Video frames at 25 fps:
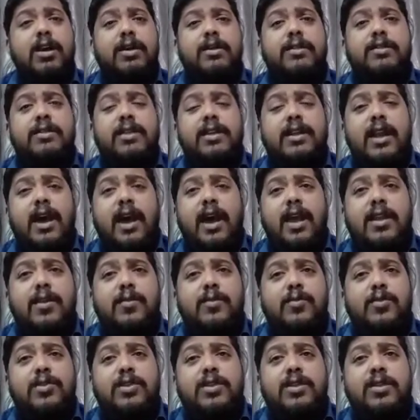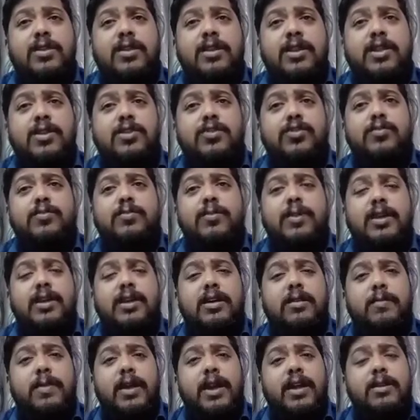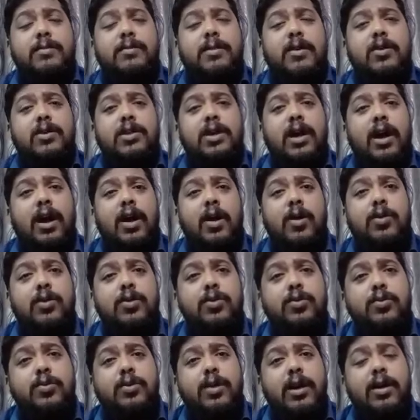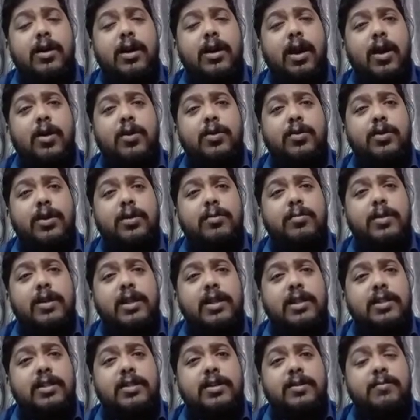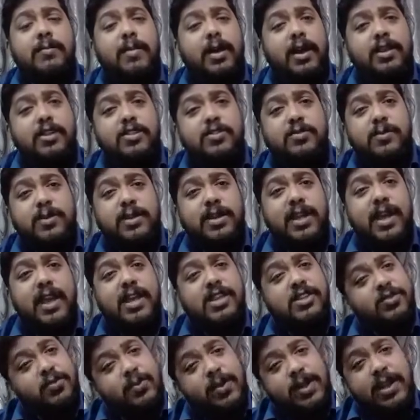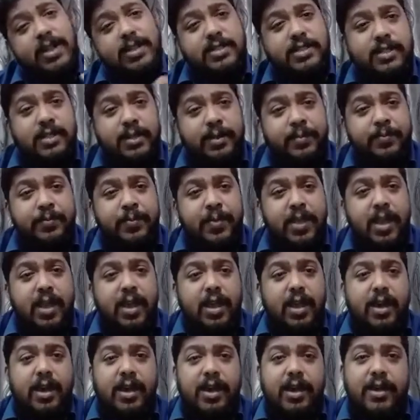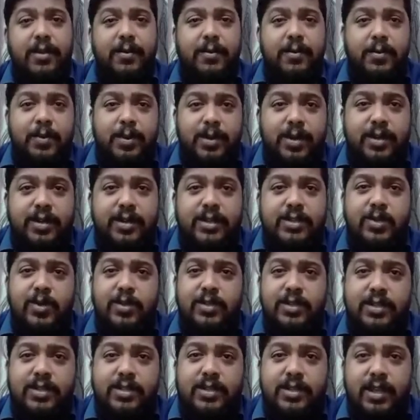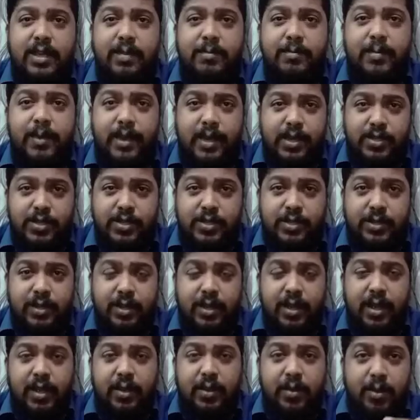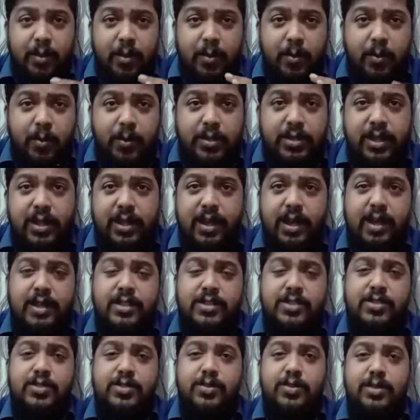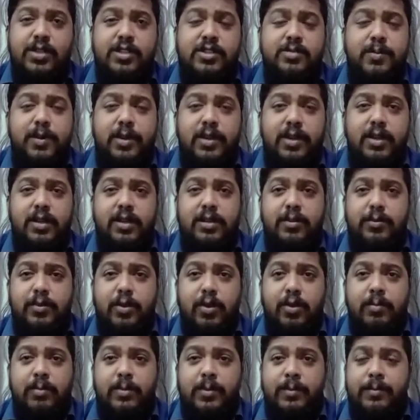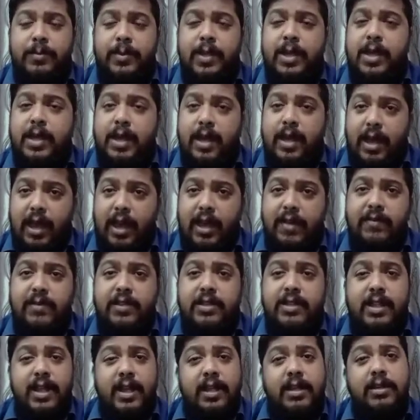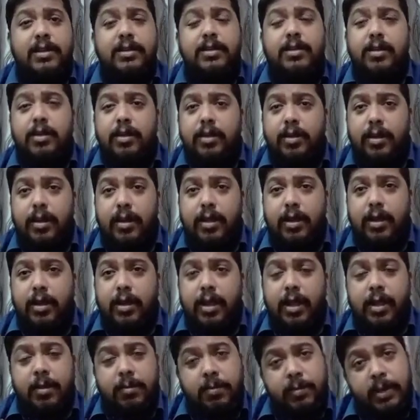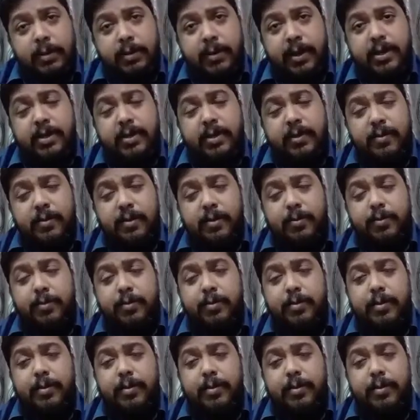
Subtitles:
then I would need to make a plan about how do I bring the management as well as the workers on the same page with regards to this particular problem. I will then implement the